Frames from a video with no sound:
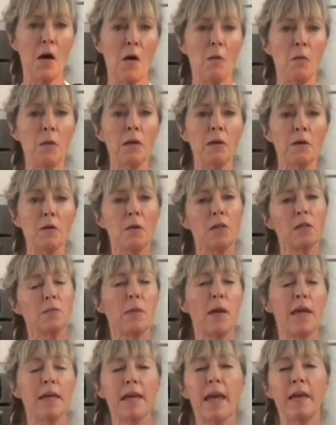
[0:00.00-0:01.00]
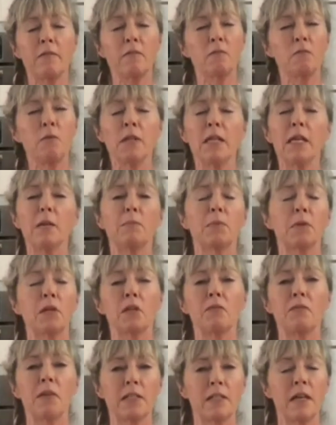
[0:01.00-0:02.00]
we are going to make a really
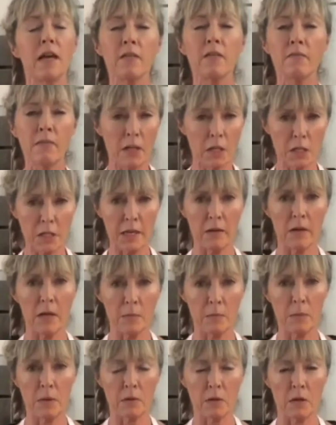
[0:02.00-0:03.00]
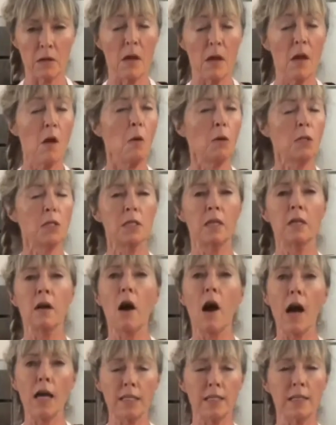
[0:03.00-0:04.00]
perfect vegetarian burger, which is an
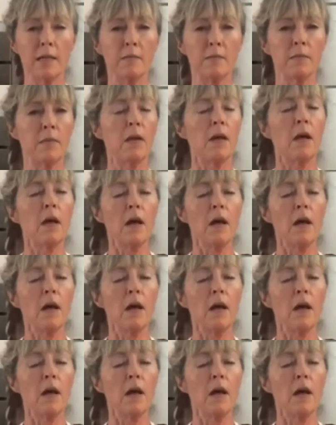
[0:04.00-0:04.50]
awesome